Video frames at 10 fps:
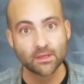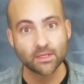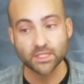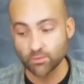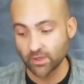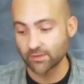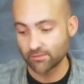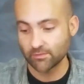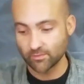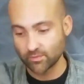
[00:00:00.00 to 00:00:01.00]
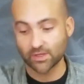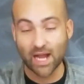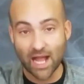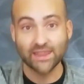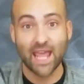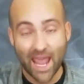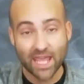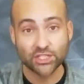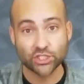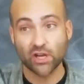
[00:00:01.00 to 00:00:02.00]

Because we're, we're on the edge